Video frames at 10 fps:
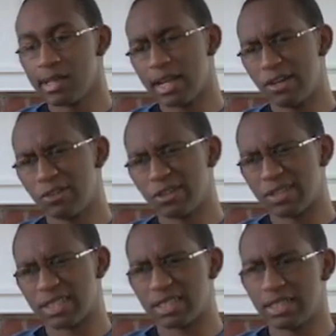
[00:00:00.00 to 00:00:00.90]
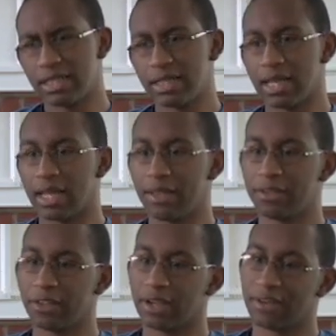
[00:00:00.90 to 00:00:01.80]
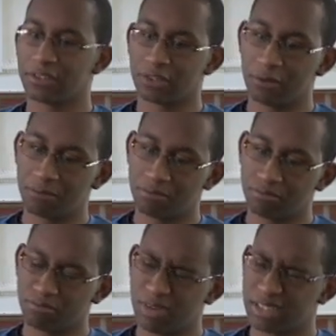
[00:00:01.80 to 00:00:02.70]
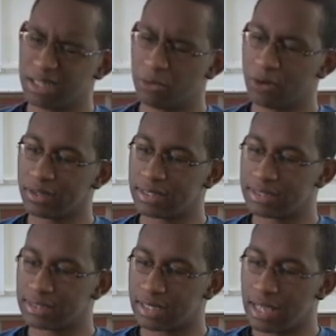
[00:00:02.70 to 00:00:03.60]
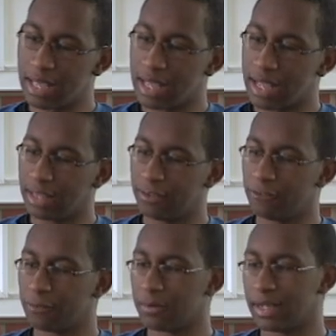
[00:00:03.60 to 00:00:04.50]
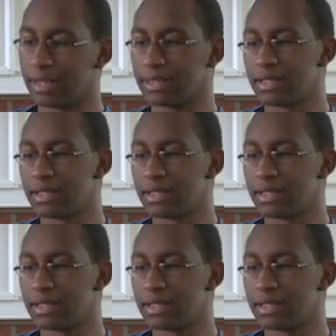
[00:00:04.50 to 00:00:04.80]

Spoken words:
I usually don't get to see the other half so much anymore, because I live with my